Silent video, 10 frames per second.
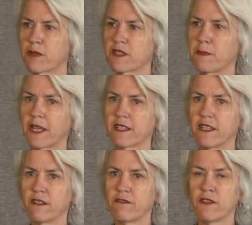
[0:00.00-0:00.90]

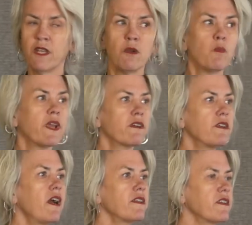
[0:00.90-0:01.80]
perspective. We are
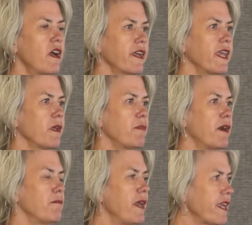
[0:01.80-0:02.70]
not talking
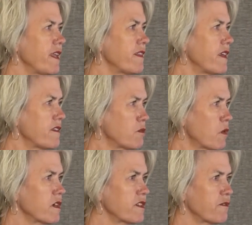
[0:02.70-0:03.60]
about making things
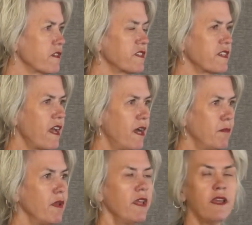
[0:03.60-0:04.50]
worse for
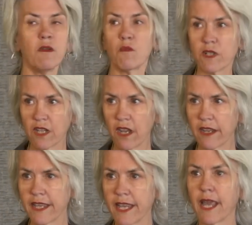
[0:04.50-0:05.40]
some, we're
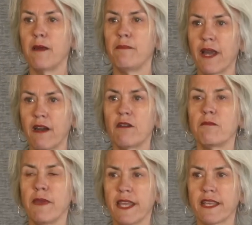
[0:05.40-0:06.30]
talking about
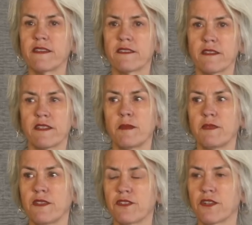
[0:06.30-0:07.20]
making
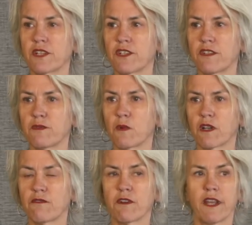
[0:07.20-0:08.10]
systems and structures
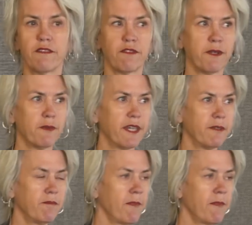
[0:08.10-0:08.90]
work for everyone.